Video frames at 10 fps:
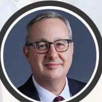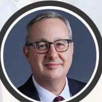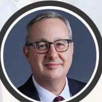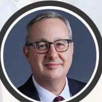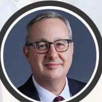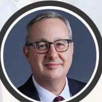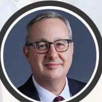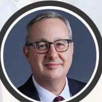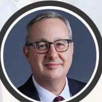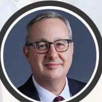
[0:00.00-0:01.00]

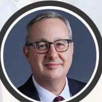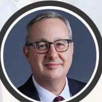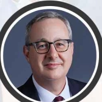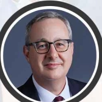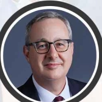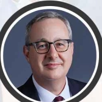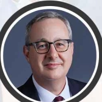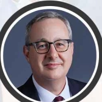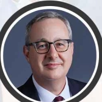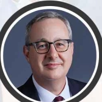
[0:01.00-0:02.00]

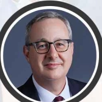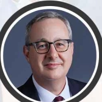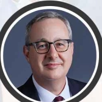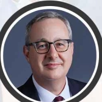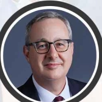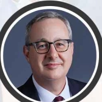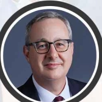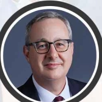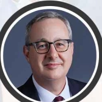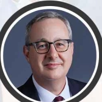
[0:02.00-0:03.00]

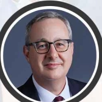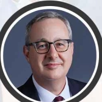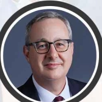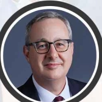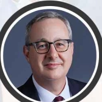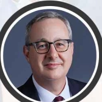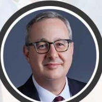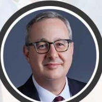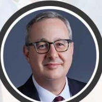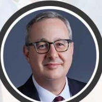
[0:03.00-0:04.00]

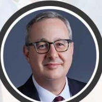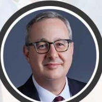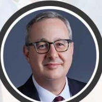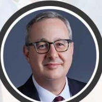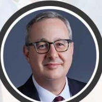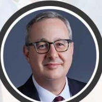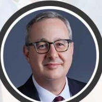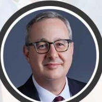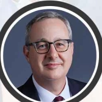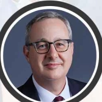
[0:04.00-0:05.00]

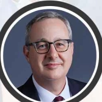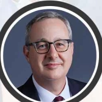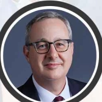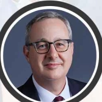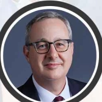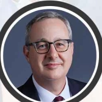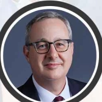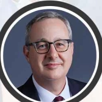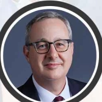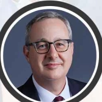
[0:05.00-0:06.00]

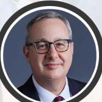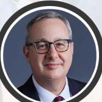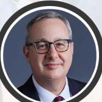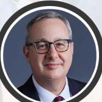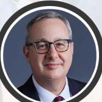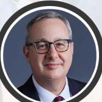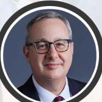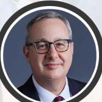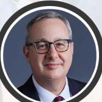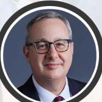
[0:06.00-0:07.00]

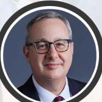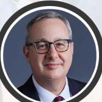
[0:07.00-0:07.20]
This is a still picture; no speech is visible.